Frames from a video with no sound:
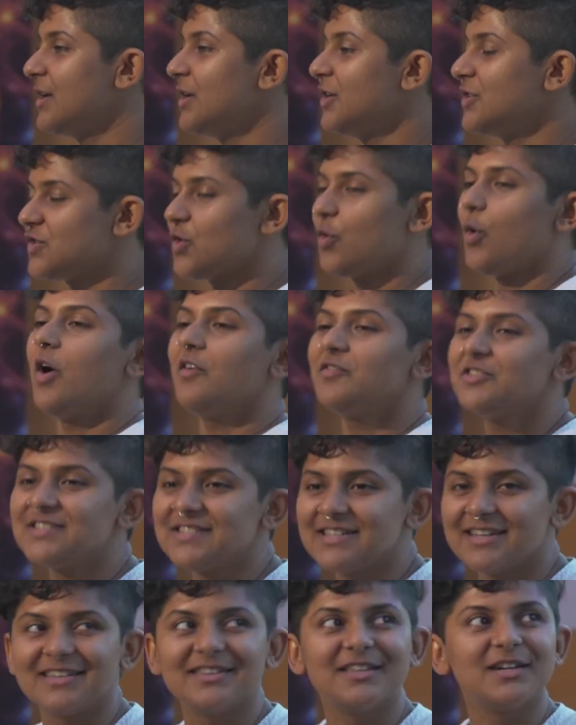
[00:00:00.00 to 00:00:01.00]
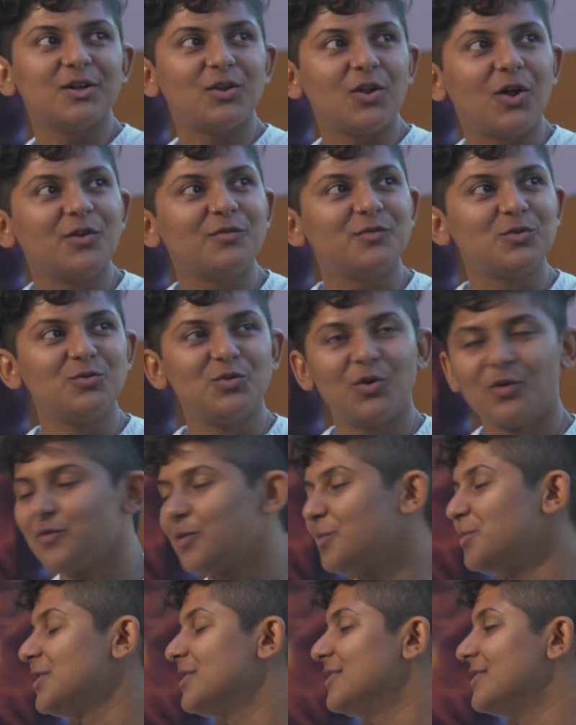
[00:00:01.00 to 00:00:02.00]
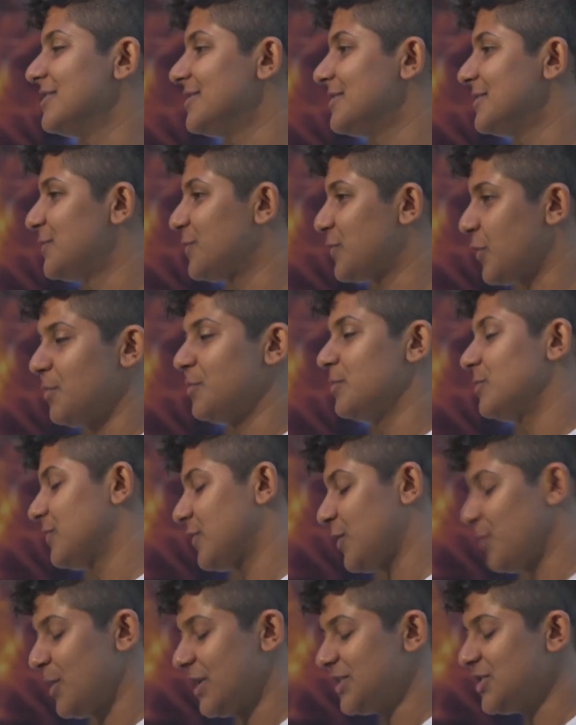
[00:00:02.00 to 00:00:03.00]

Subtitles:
So obviously, I think a lot of you know from my